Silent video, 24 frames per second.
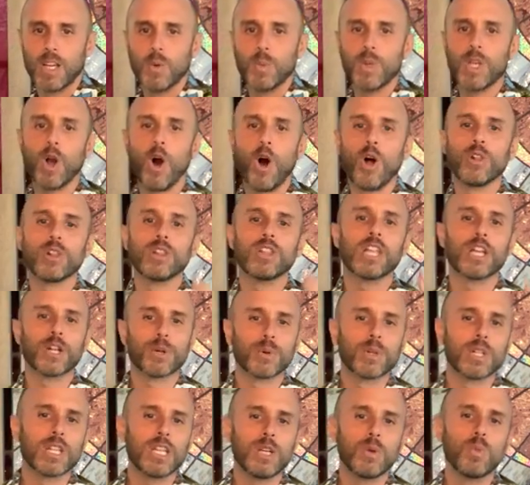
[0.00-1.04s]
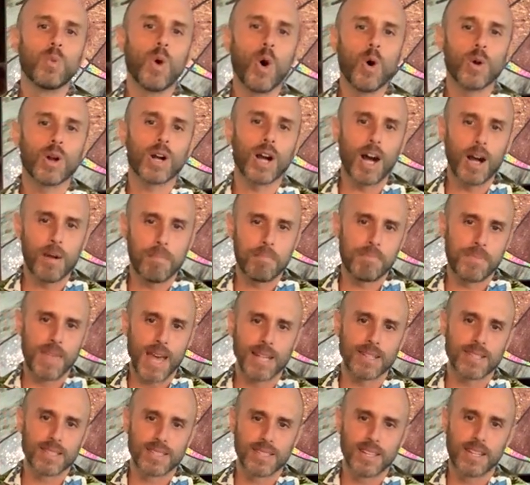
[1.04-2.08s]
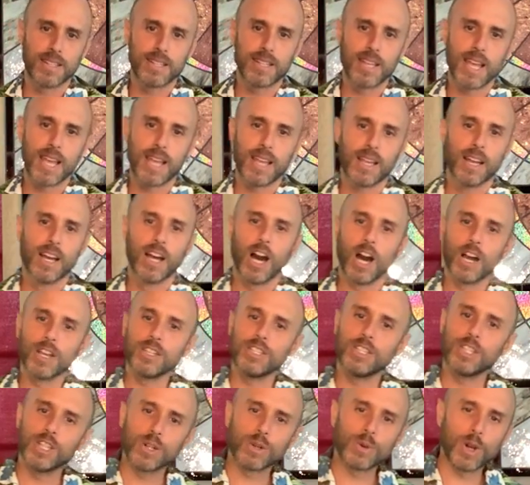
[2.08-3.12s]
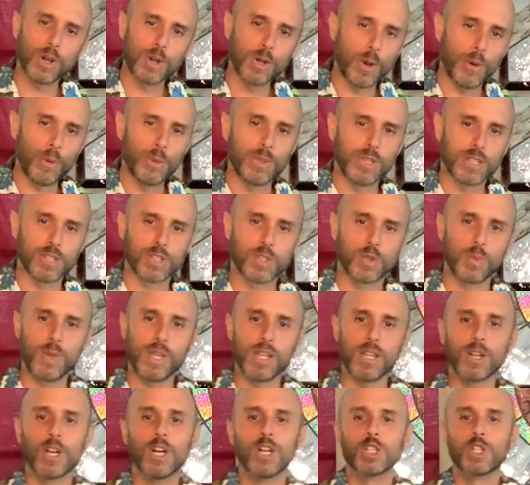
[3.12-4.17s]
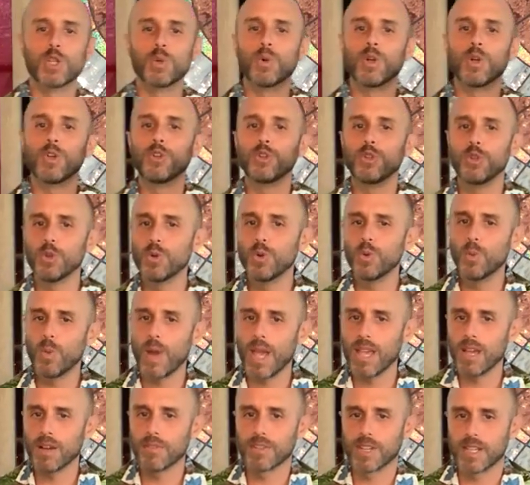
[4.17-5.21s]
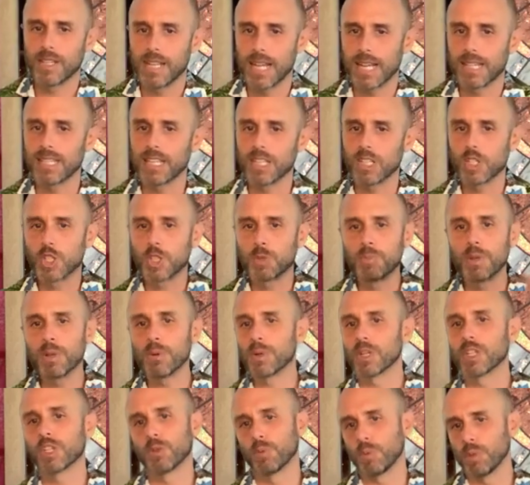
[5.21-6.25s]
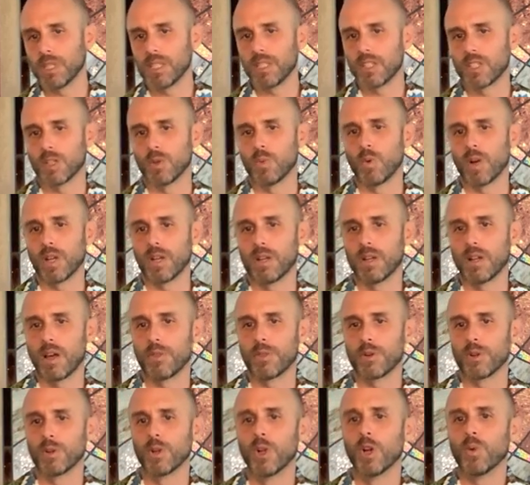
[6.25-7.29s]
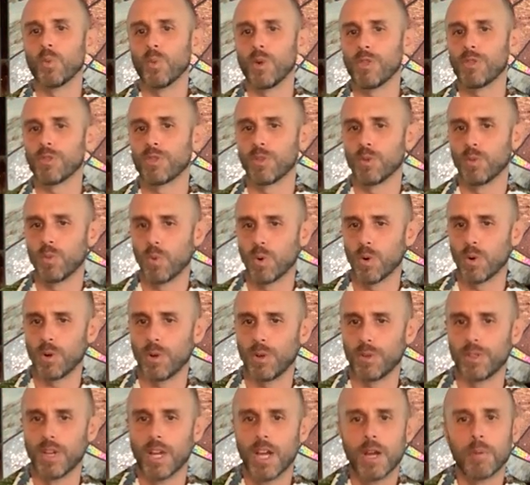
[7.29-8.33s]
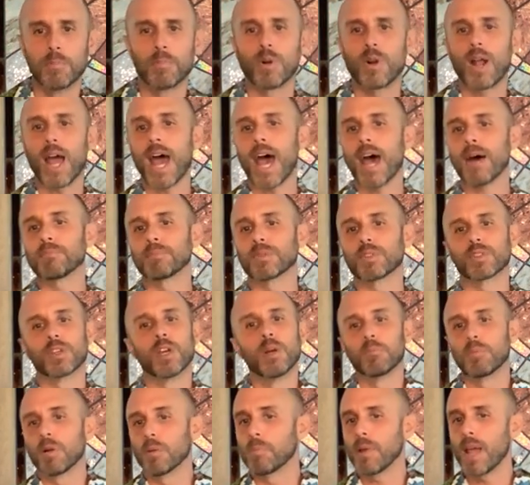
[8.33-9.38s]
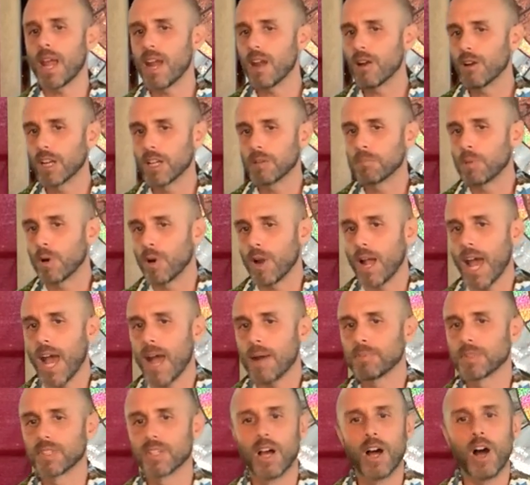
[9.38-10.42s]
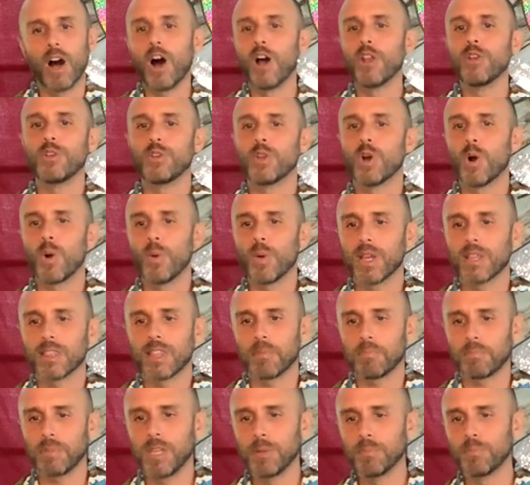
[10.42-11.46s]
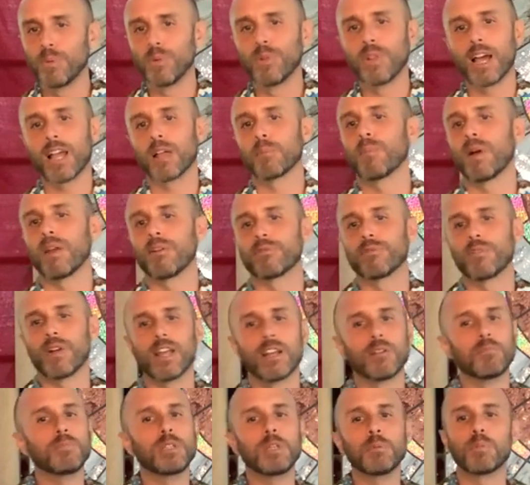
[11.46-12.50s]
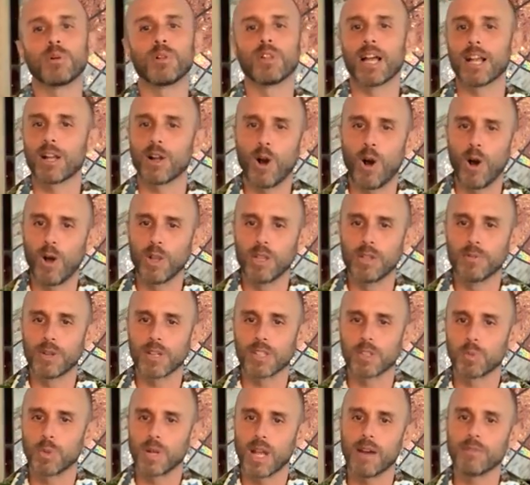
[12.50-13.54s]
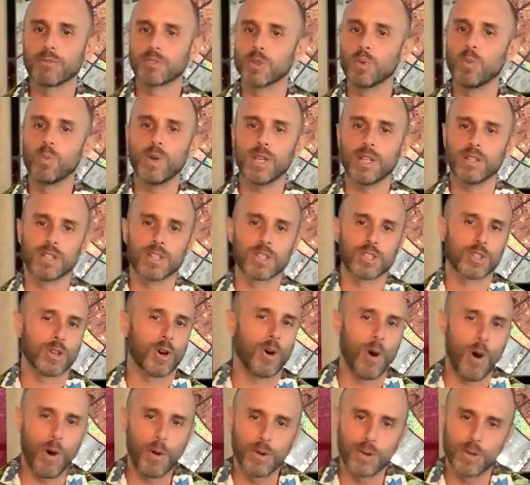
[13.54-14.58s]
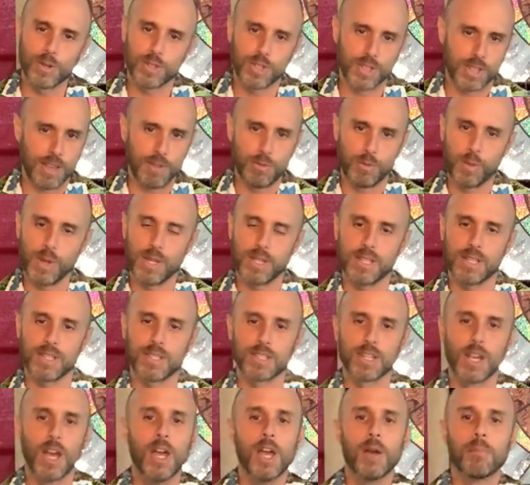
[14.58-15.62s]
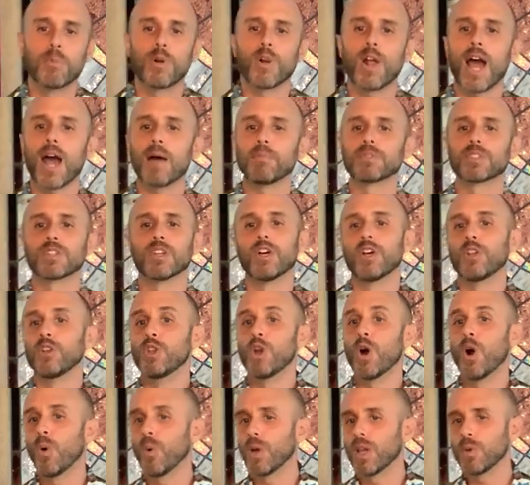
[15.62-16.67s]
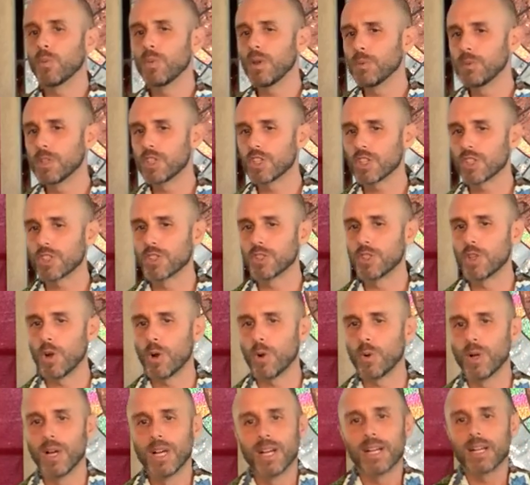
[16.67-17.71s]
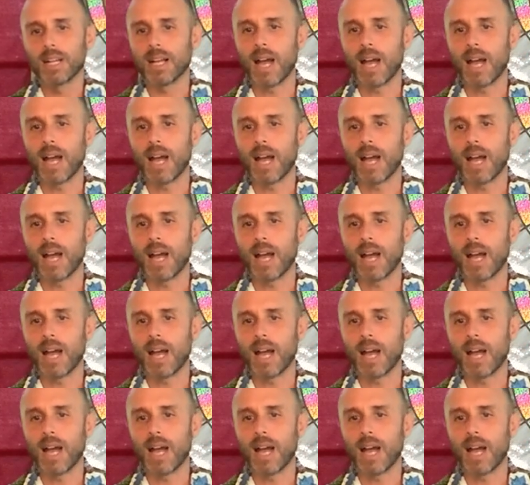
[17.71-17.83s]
We all literally woke up that Sunday a year ago this week to a new way of connecting spiritually to one another with the world. Perhaps preparing, perhaps unknowing that people like my friend, people like all of us would have to witness the horrors they've witnessed. Perhaps knowing we would just know